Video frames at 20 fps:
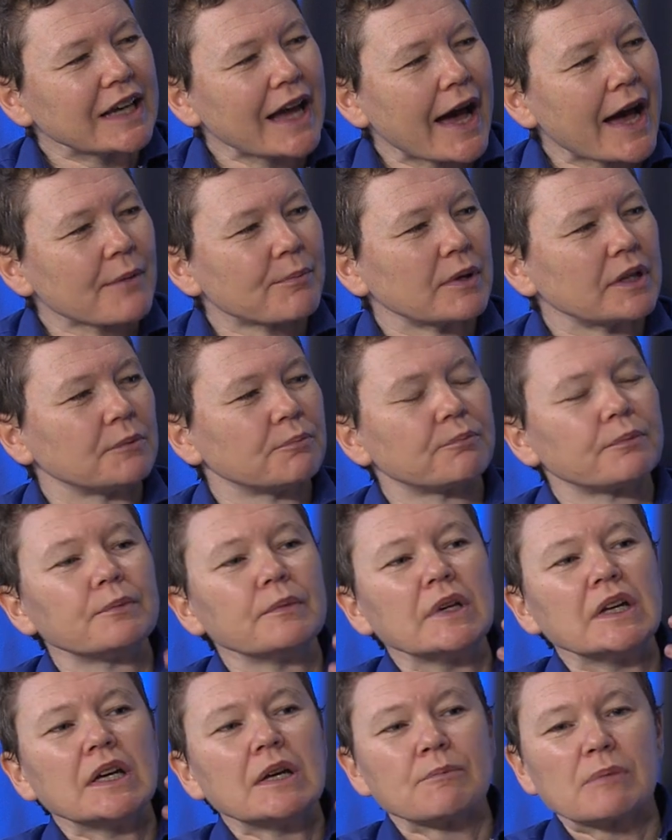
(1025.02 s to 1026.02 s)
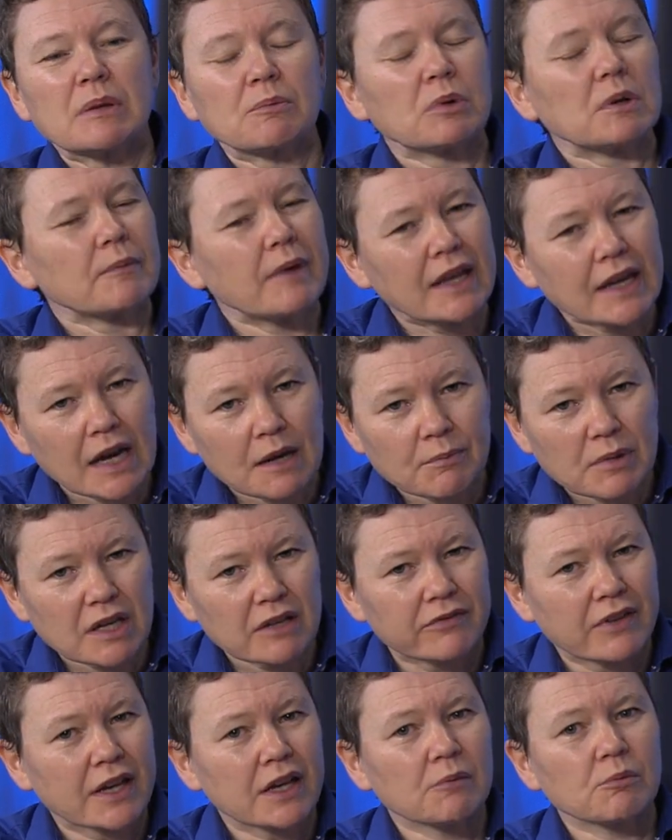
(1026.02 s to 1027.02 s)
happened. People may not be
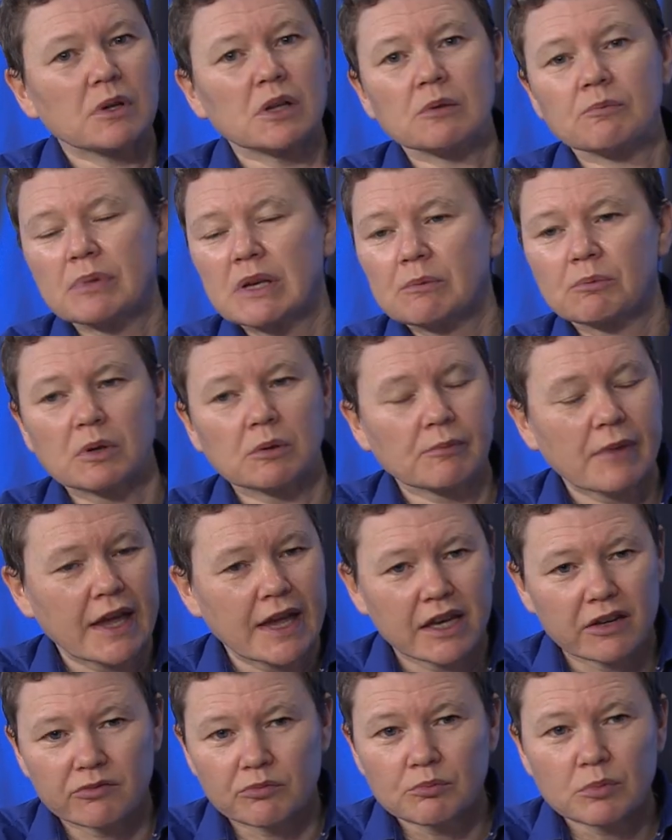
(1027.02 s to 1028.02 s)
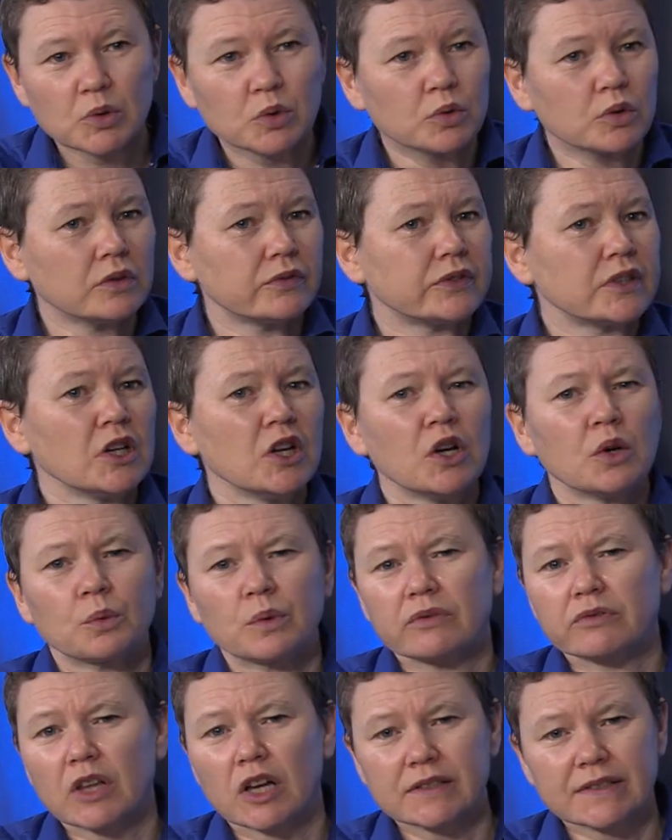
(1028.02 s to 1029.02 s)
available, people may have moved,
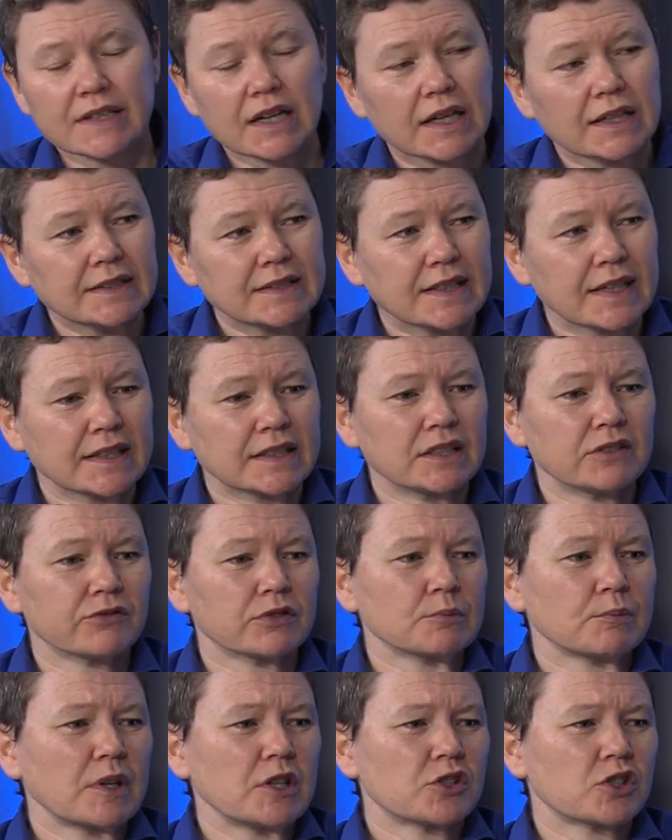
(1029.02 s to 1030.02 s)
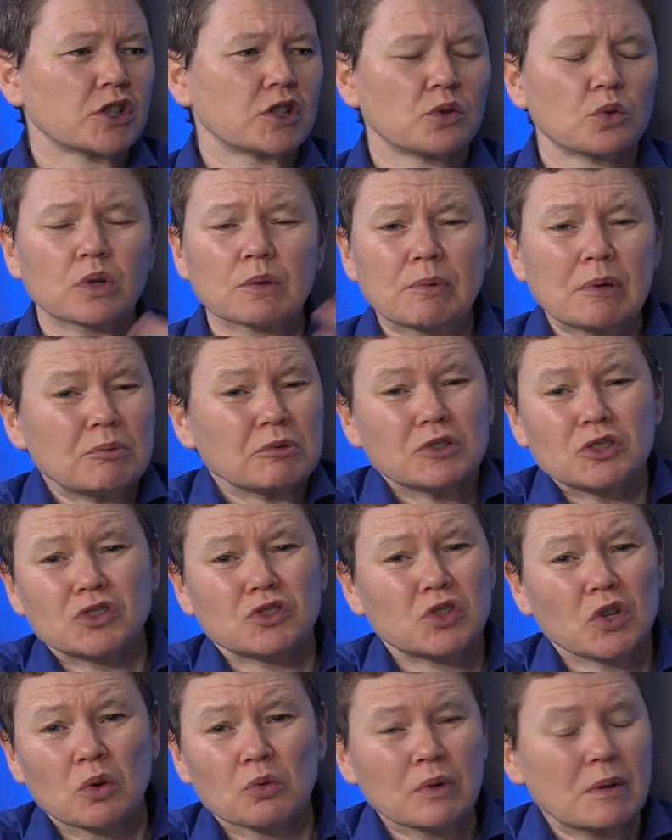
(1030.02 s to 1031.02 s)
we've lost contact information, or people
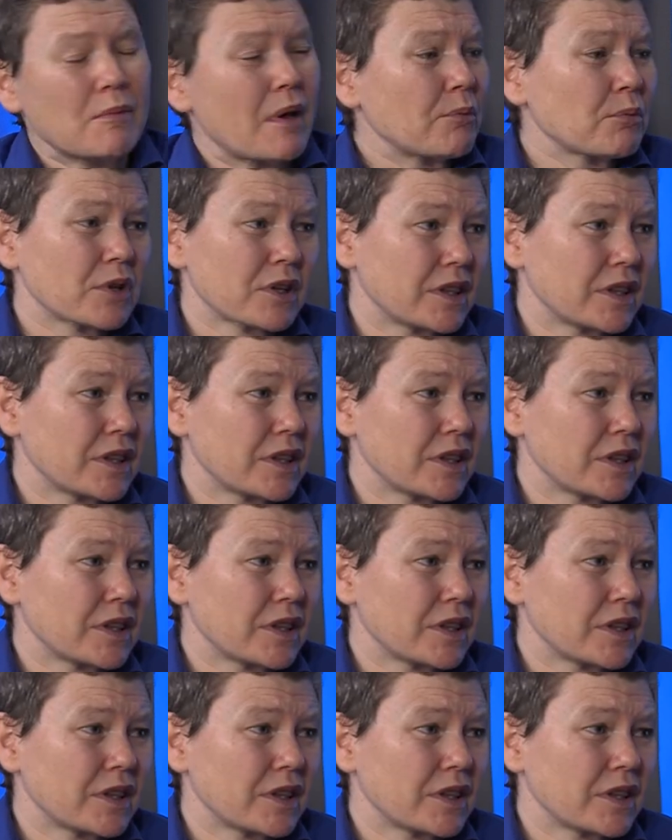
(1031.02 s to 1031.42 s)
just don't remember